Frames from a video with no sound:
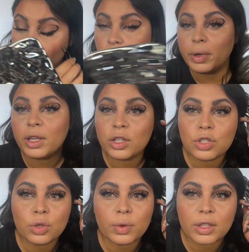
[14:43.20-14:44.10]
What am I gonna
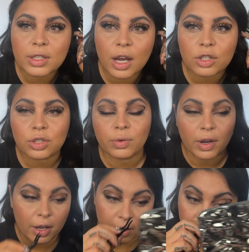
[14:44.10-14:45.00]
do when these actually
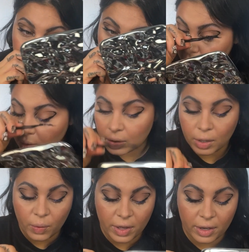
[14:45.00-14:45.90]
run out?
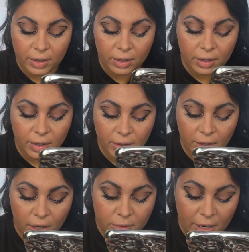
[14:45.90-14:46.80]
Like when the
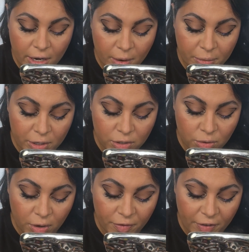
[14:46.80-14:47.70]
cosmetic company
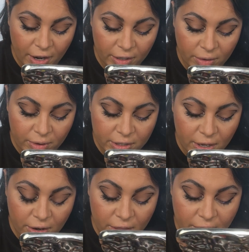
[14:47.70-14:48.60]
store finally runs
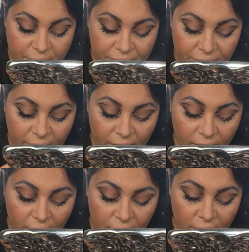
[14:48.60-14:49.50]
out of them.
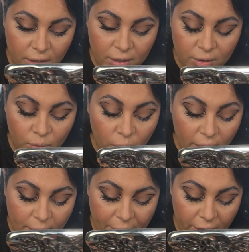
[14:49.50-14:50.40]

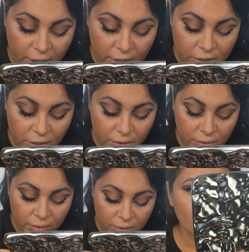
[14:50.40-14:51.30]
What am I gonna
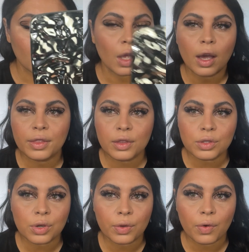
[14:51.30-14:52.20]
do? I think
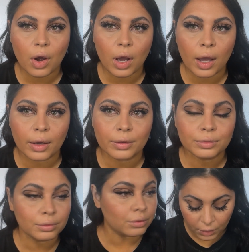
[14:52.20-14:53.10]
these are on the wrong eye.
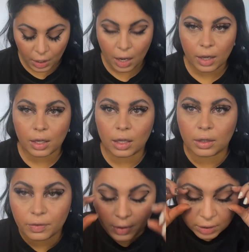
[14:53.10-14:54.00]
Yeah, I can't
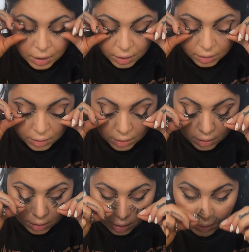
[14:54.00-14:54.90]
live like that.
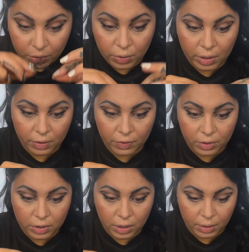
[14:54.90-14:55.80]
I was right the
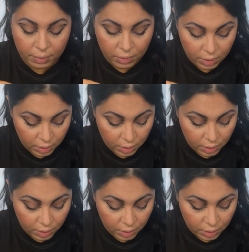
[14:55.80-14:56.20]
first time.